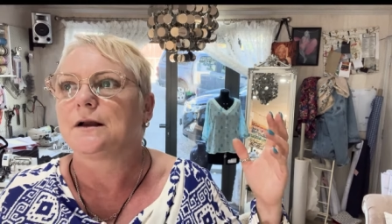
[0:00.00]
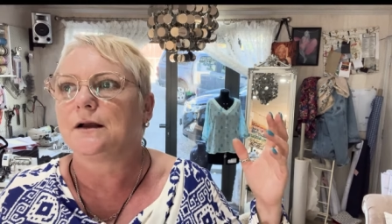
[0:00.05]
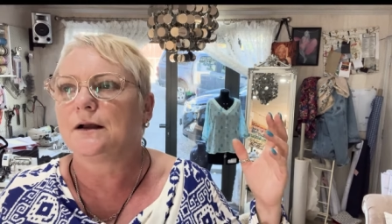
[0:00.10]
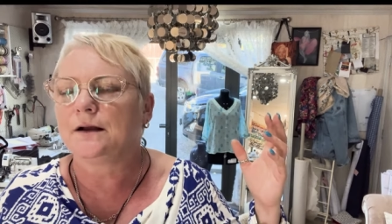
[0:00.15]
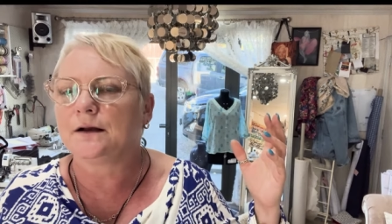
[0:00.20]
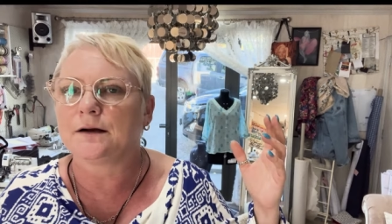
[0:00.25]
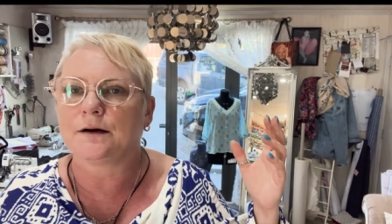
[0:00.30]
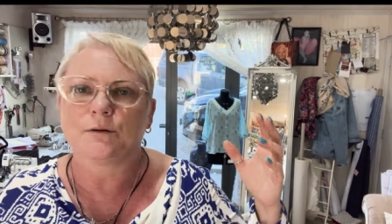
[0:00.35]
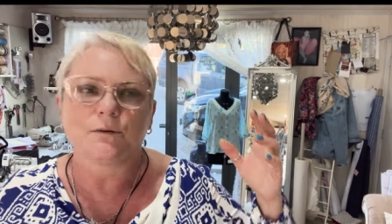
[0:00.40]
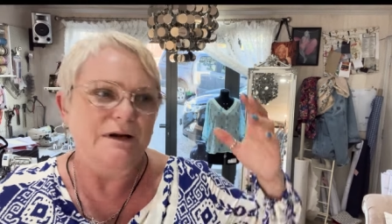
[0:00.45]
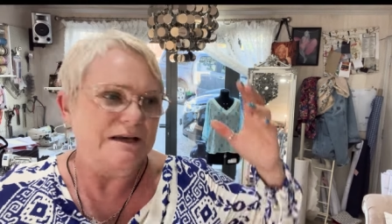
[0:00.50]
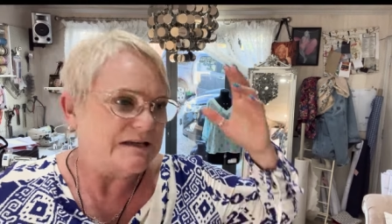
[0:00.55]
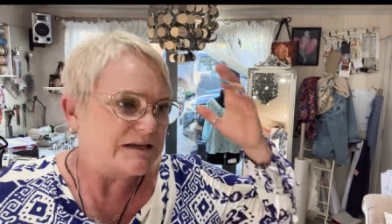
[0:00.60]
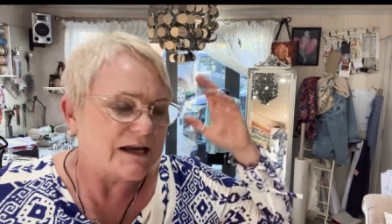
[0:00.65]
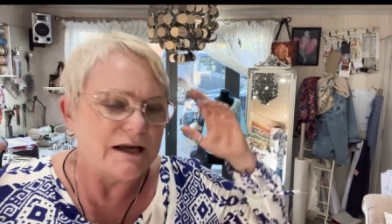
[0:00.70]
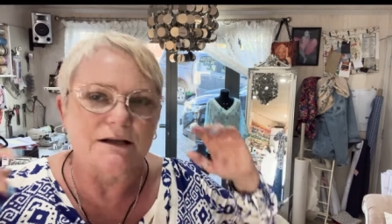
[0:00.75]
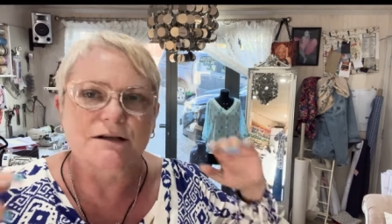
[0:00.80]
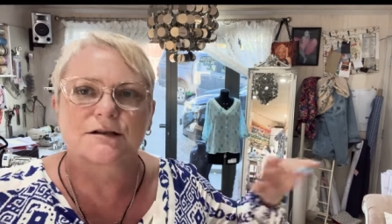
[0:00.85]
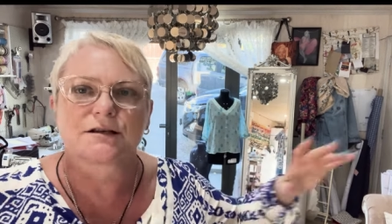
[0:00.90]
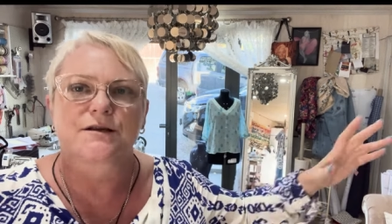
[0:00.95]
I went
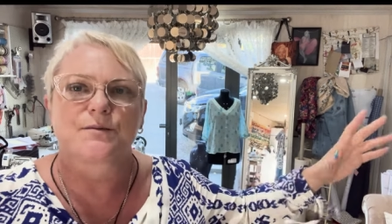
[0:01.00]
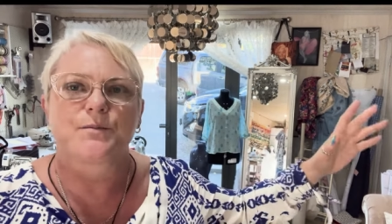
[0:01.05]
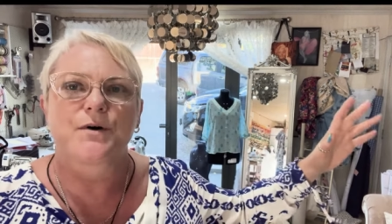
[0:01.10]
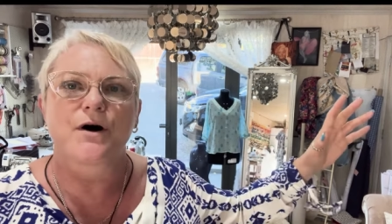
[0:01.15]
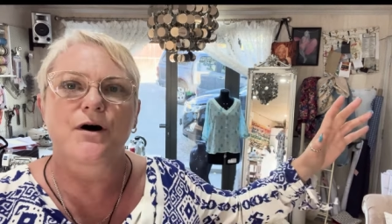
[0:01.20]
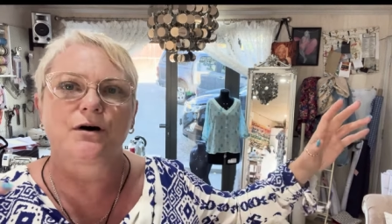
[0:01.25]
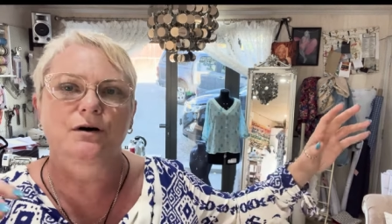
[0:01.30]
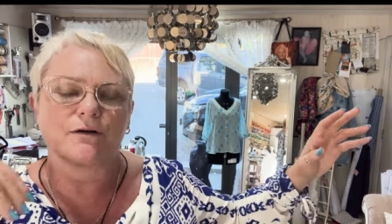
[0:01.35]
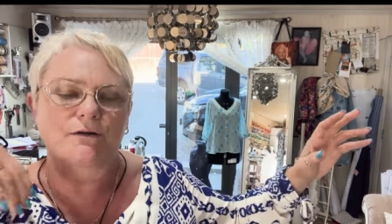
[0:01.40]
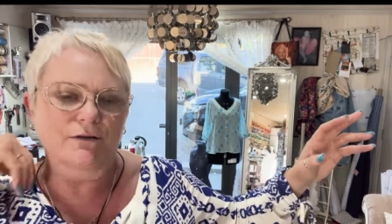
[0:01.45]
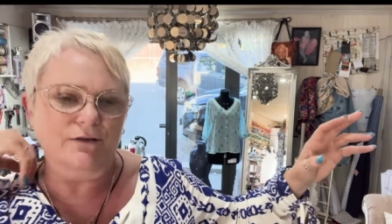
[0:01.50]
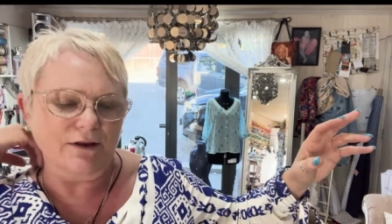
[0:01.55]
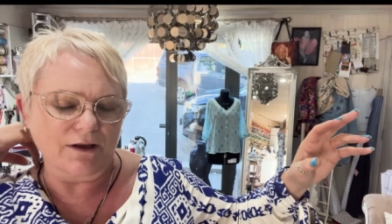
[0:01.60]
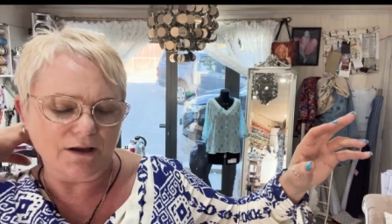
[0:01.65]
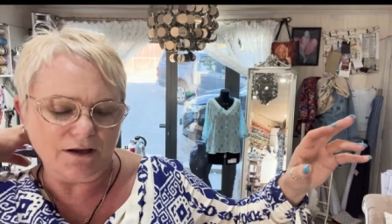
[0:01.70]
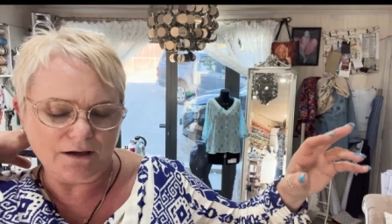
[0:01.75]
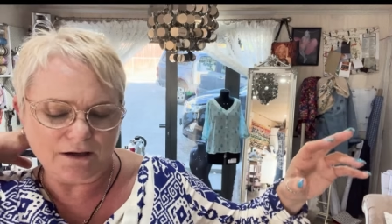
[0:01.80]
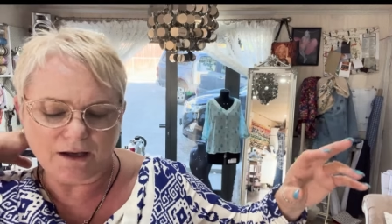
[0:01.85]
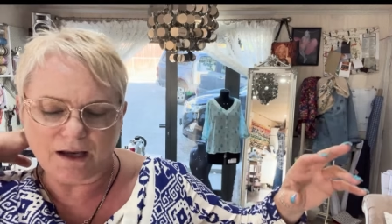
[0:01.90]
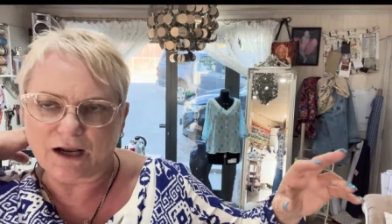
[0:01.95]
down to the pond
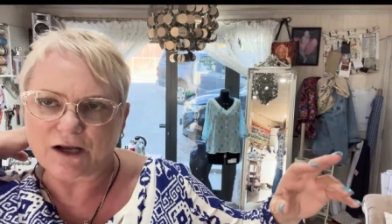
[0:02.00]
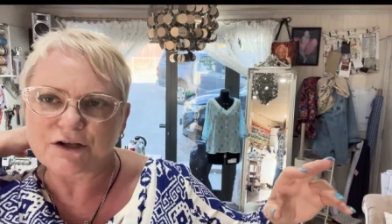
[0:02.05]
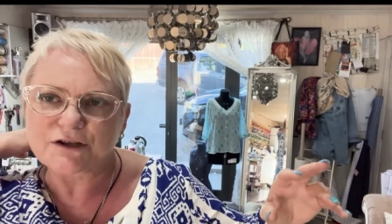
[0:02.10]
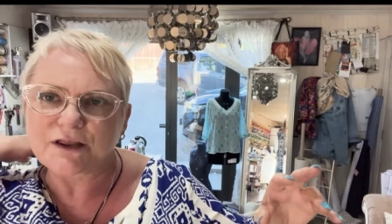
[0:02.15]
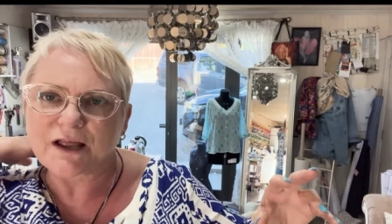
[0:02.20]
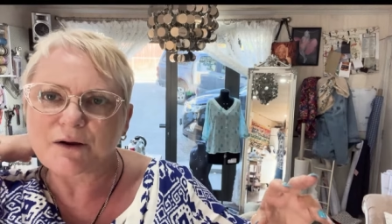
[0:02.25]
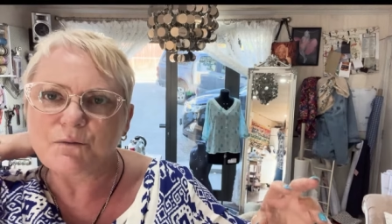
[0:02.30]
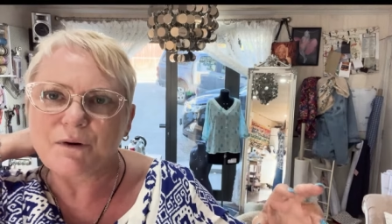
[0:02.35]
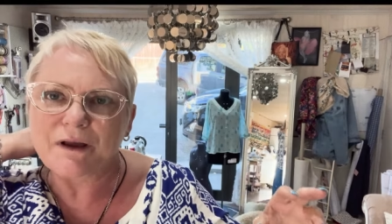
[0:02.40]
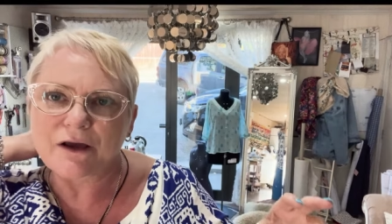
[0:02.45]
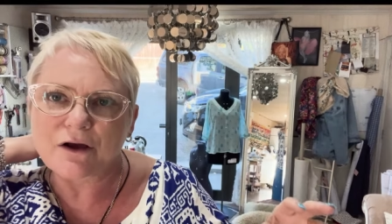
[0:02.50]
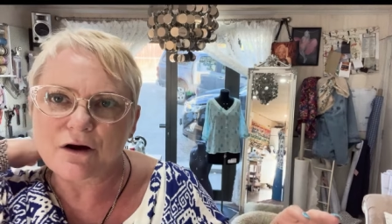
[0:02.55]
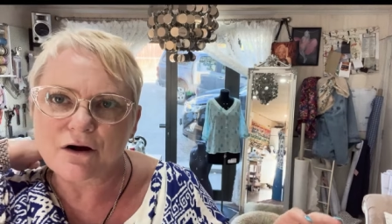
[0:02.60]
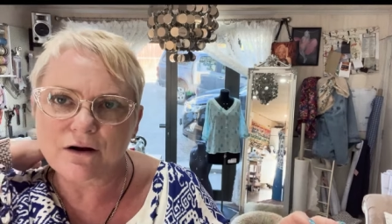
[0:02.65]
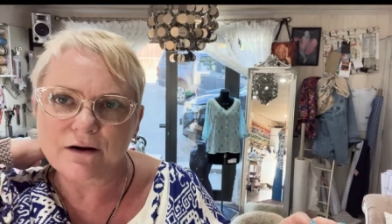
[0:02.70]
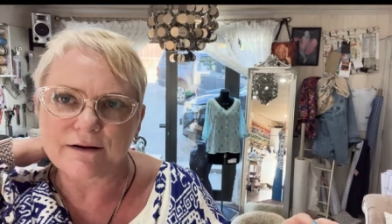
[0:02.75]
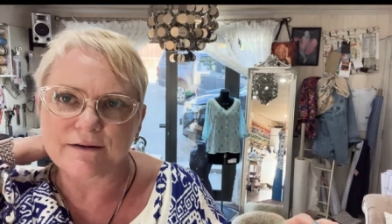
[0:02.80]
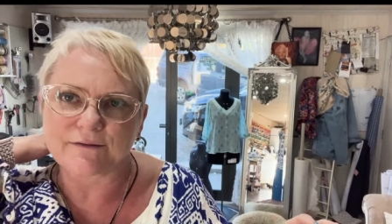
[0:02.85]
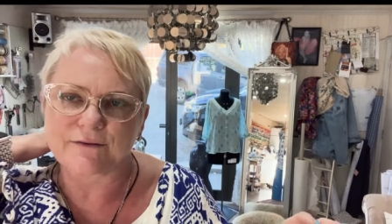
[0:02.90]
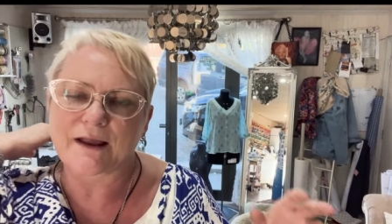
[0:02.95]
thinking, you know, and they wear
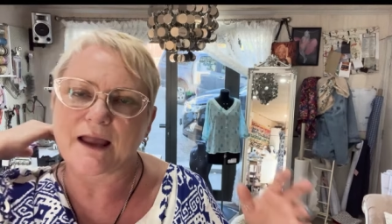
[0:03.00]
collars.